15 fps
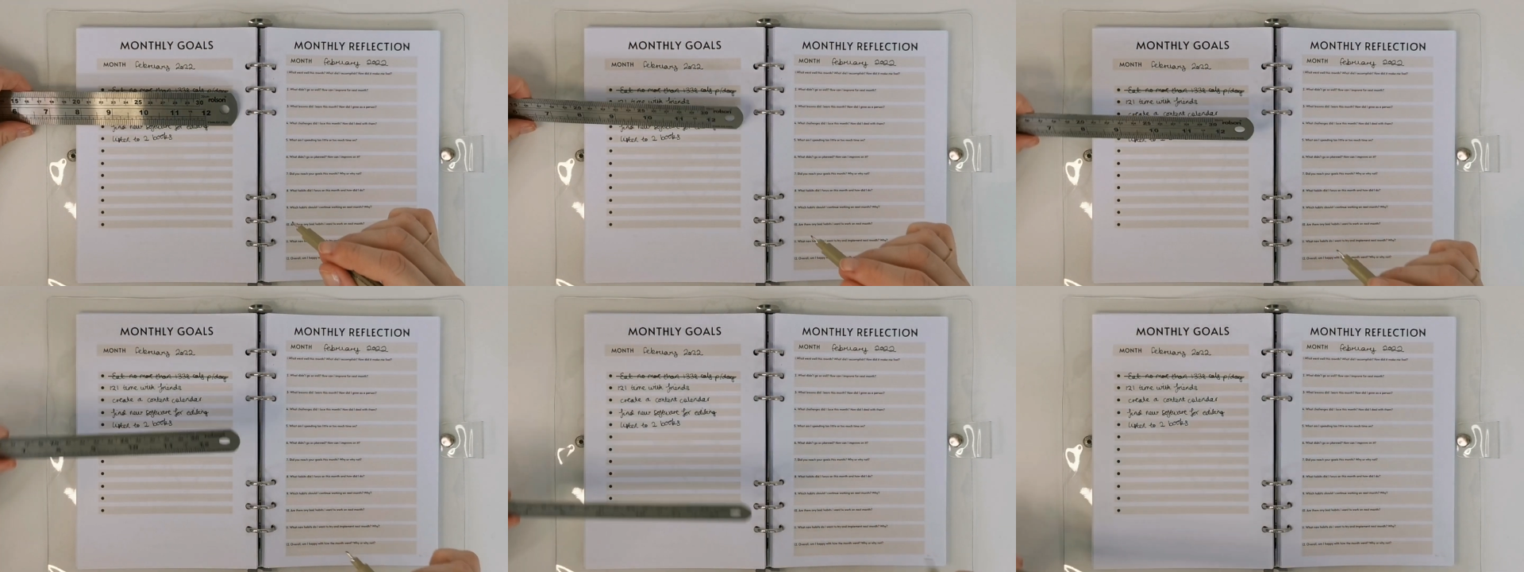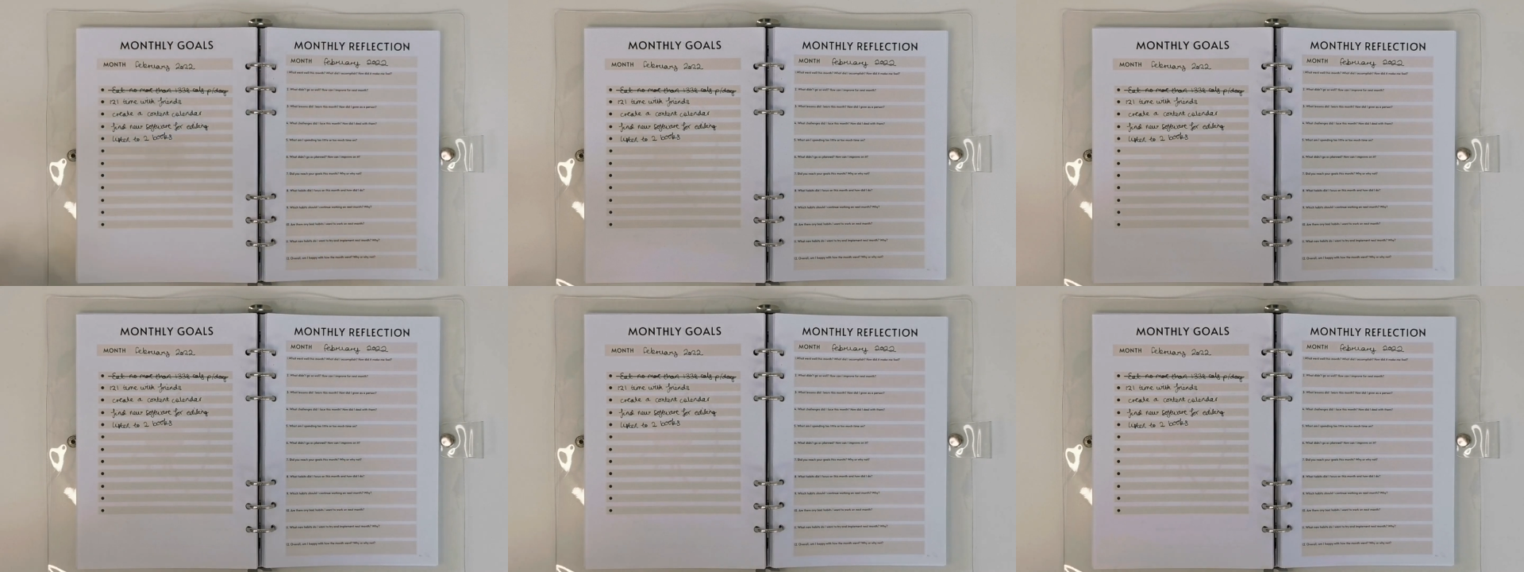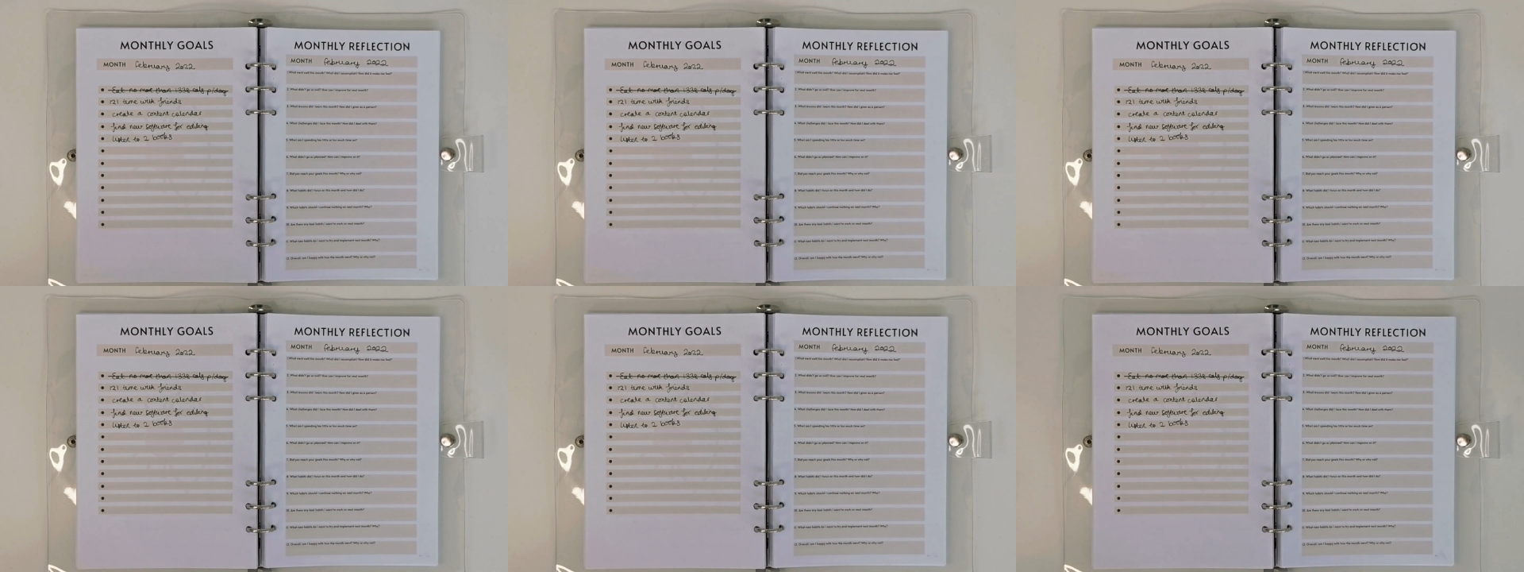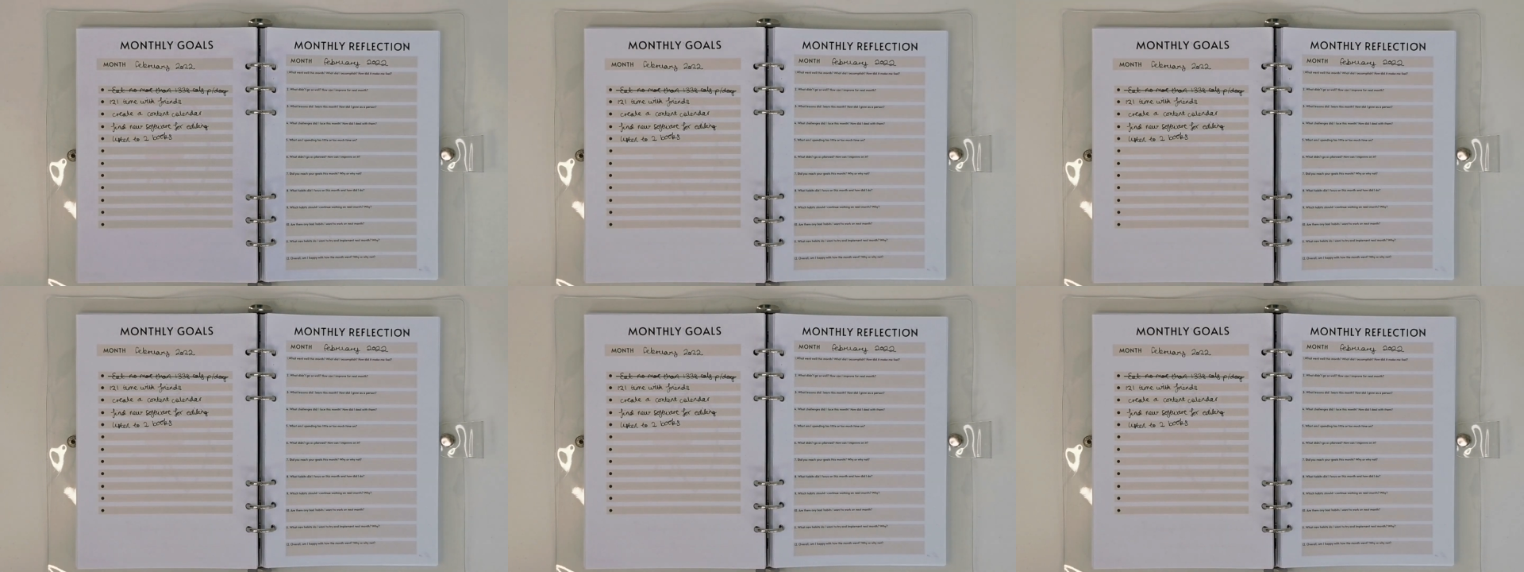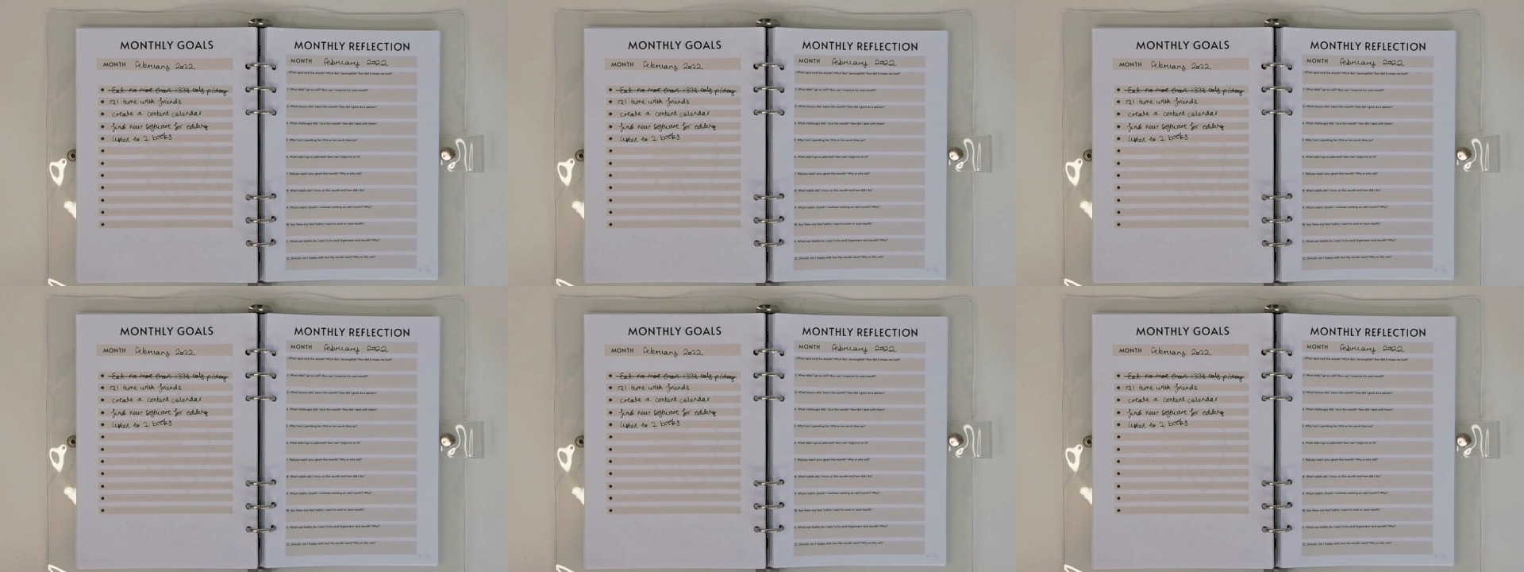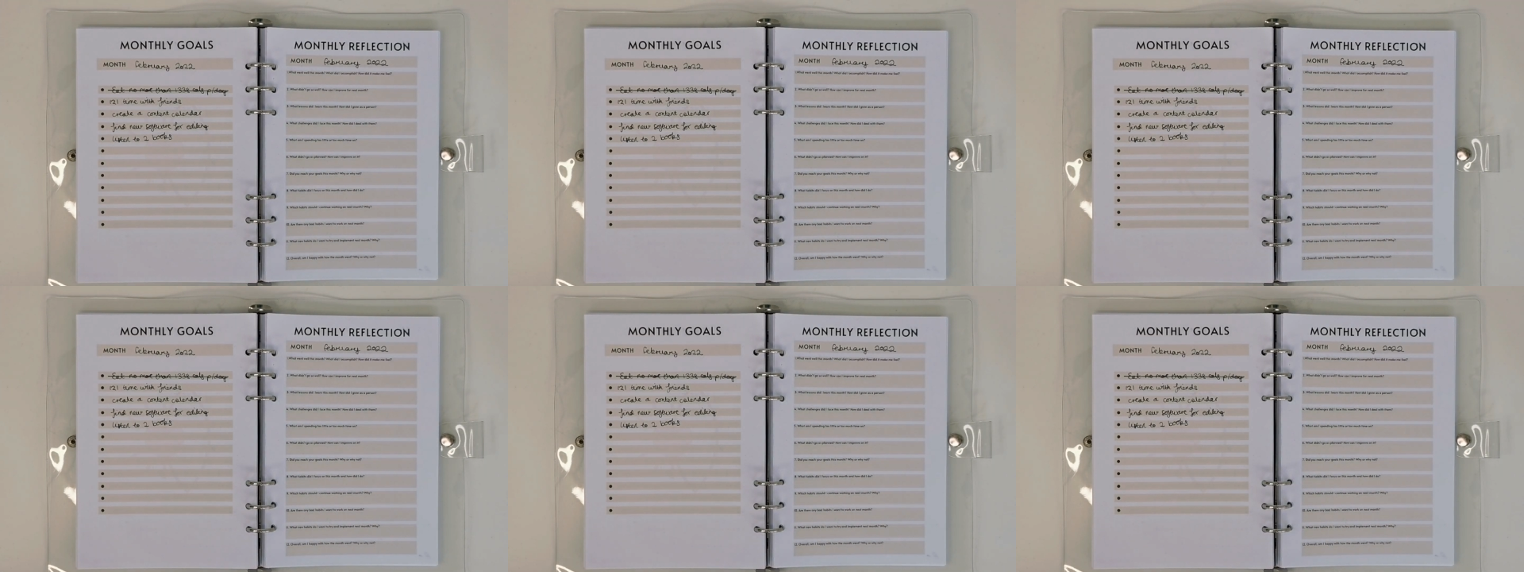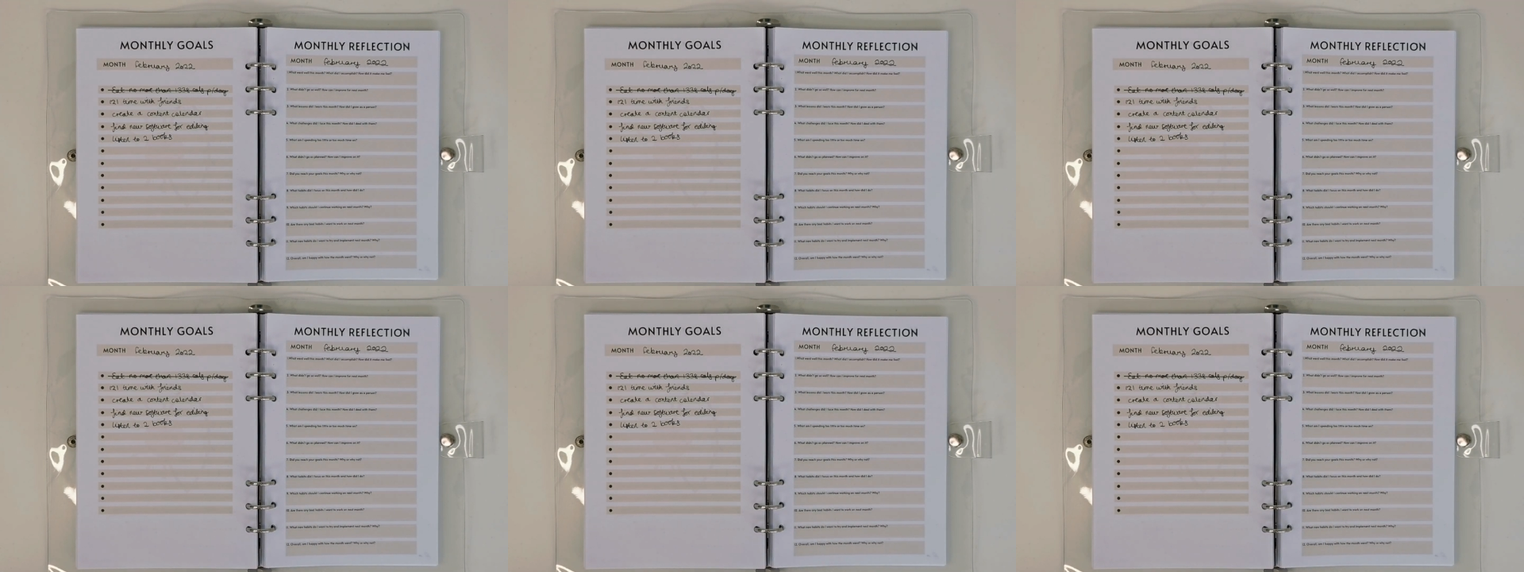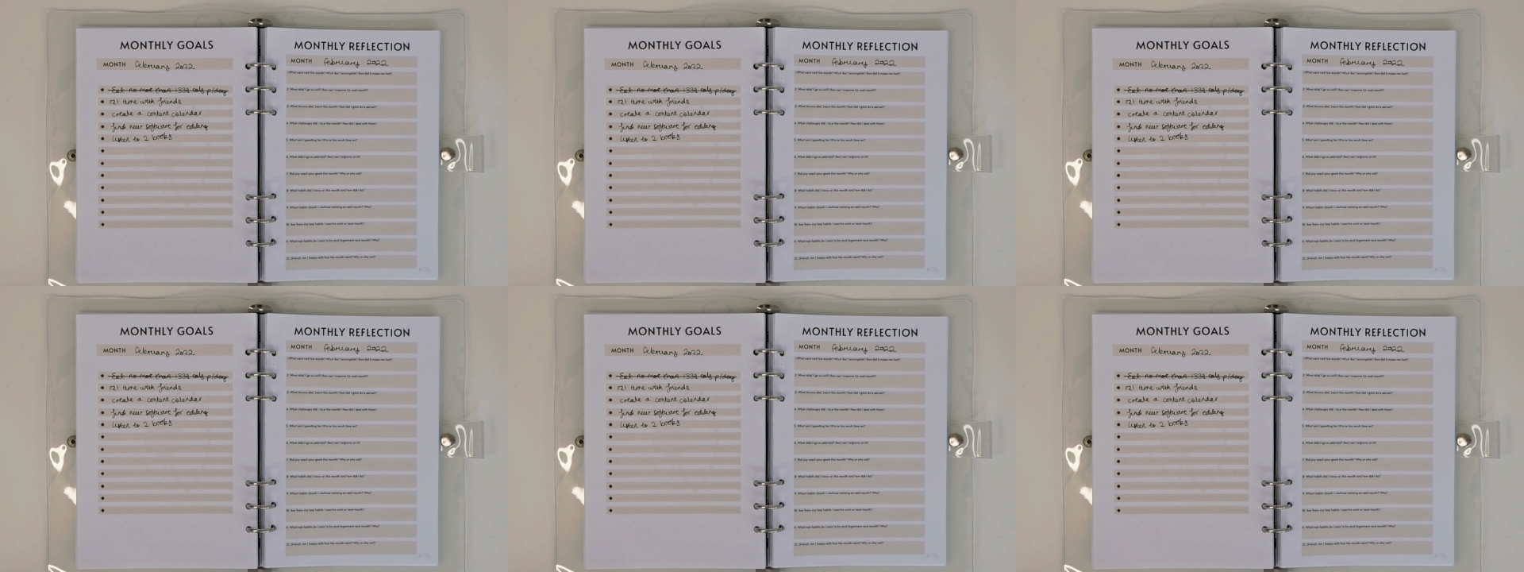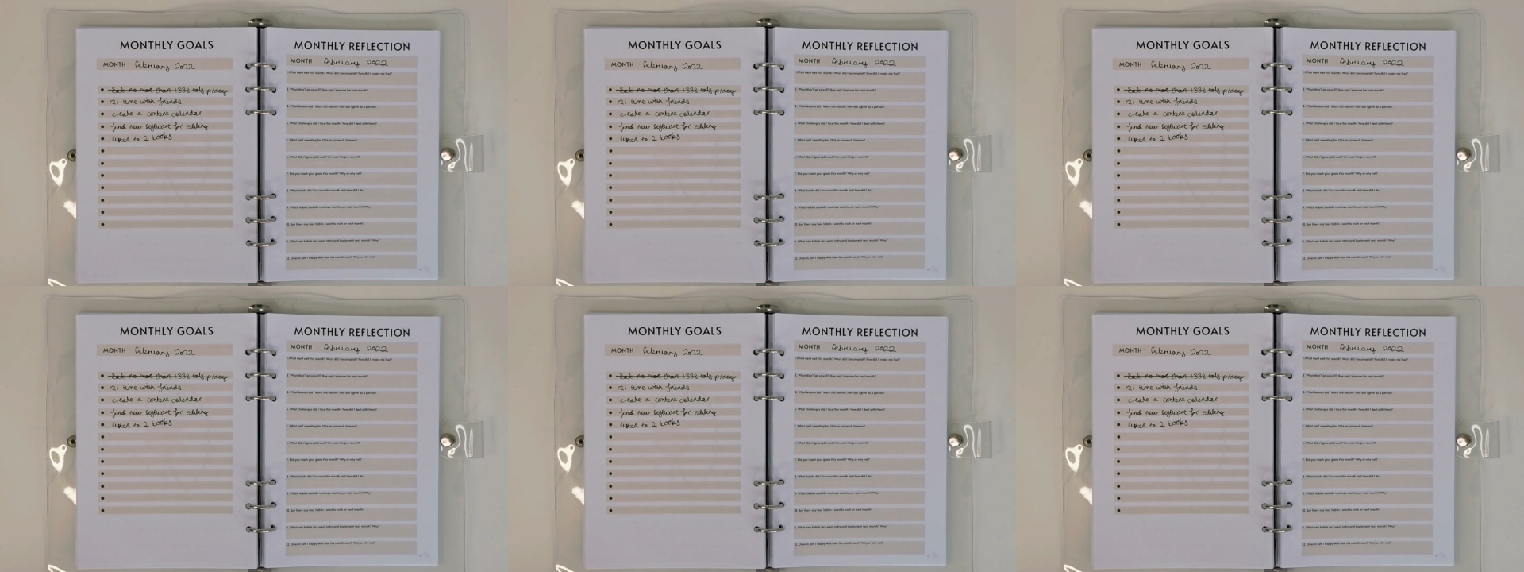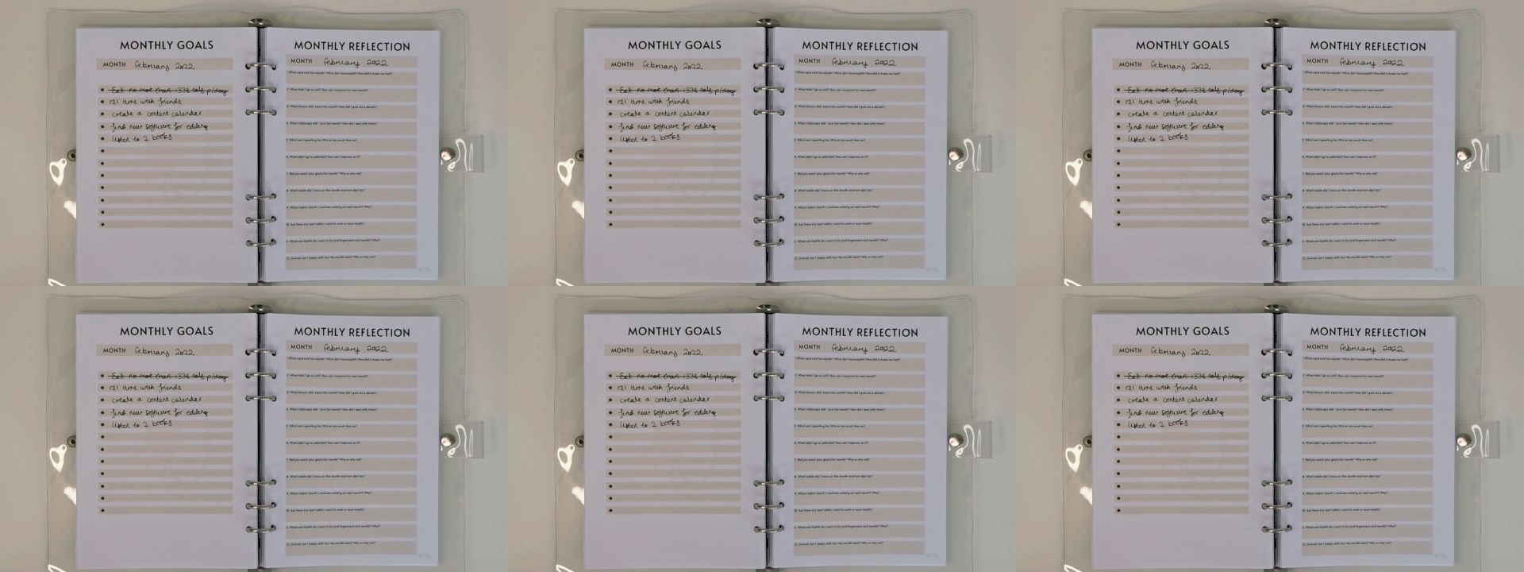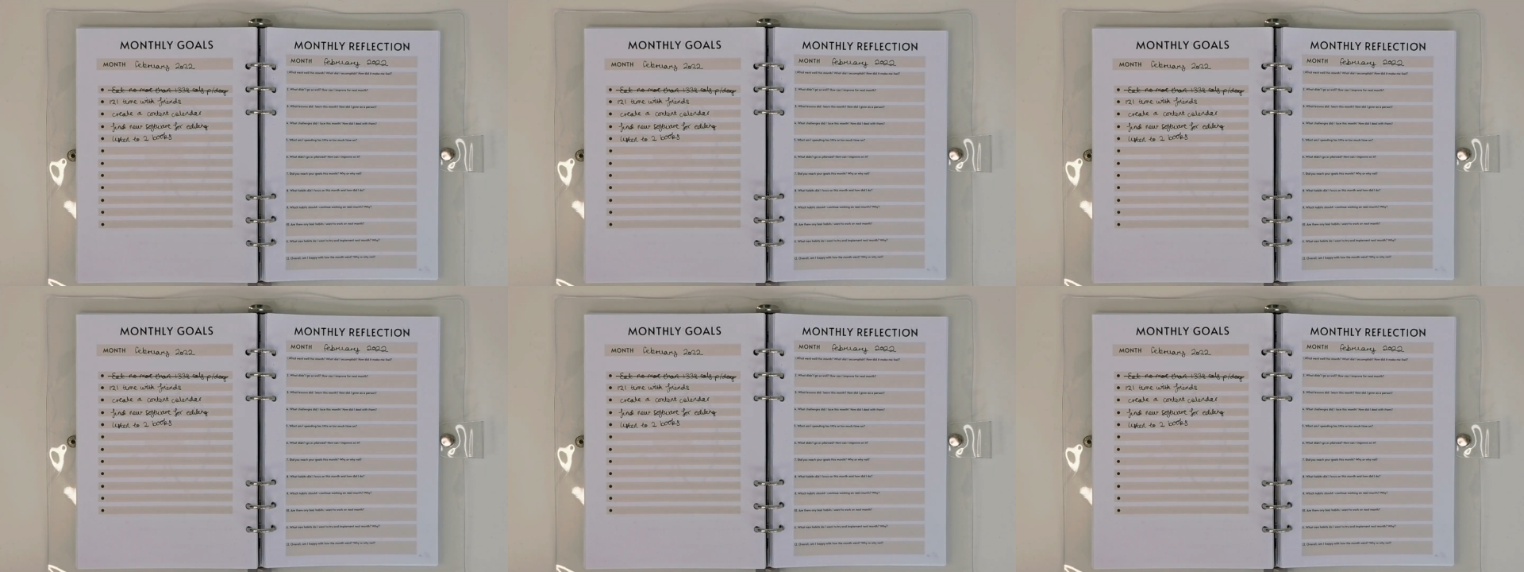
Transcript: No face is visible, so there are no lips to read.